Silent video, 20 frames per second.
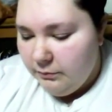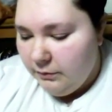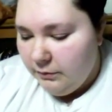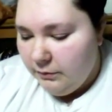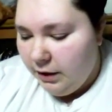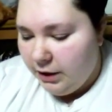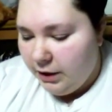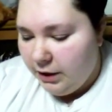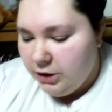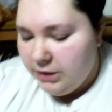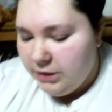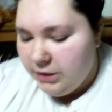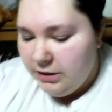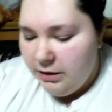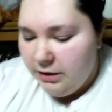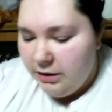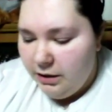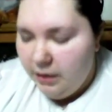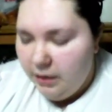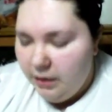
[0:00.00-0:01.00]
yeah, just
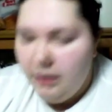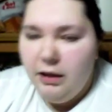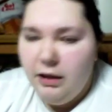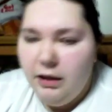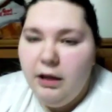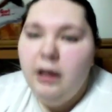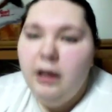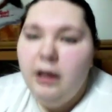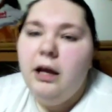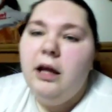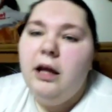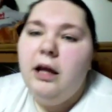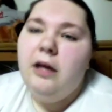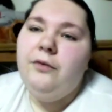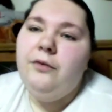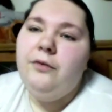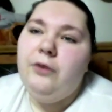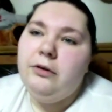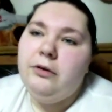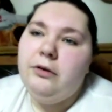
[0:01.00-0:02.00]

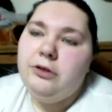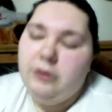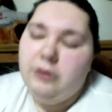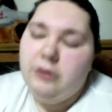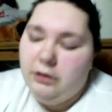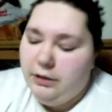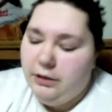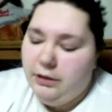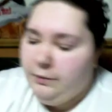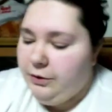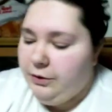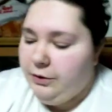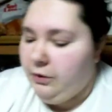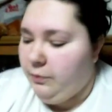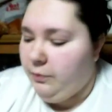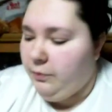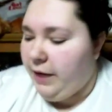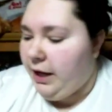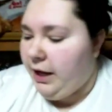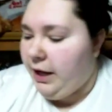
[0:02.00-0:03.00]
if you're struggling with
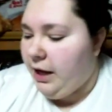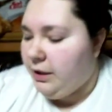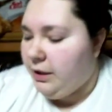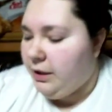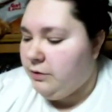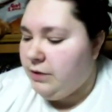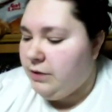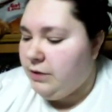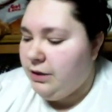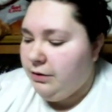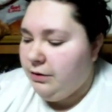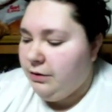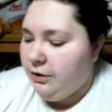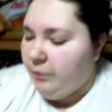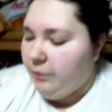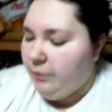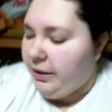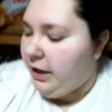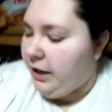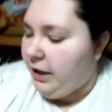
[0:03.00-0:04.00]
your weight and you need a
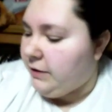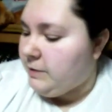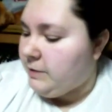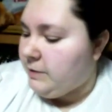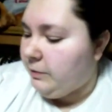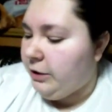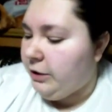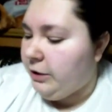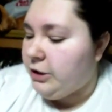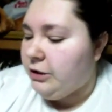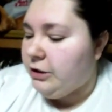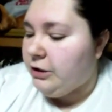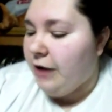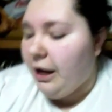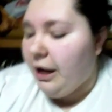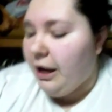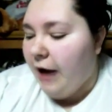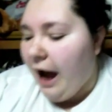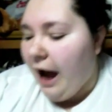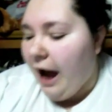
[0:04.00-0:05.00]
little bit of inspiration,
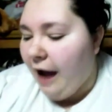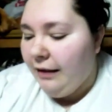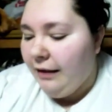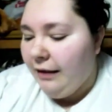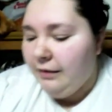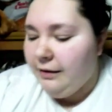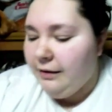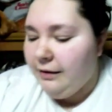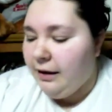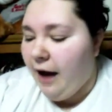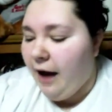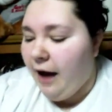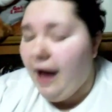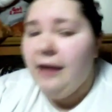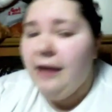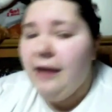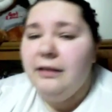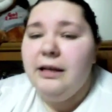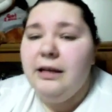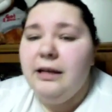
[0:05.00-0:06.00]
I highly,
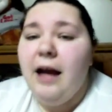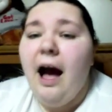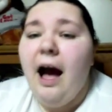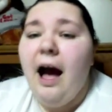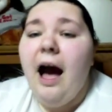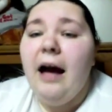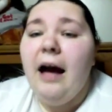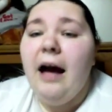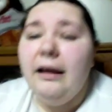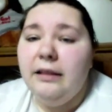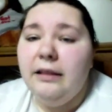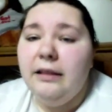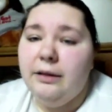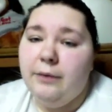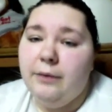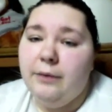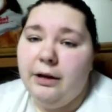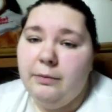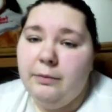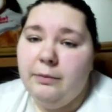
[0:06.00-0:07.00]
highly, highly
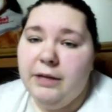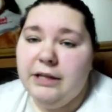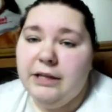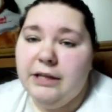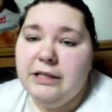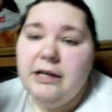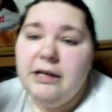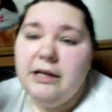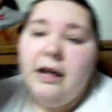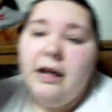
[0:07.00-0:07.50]
recommend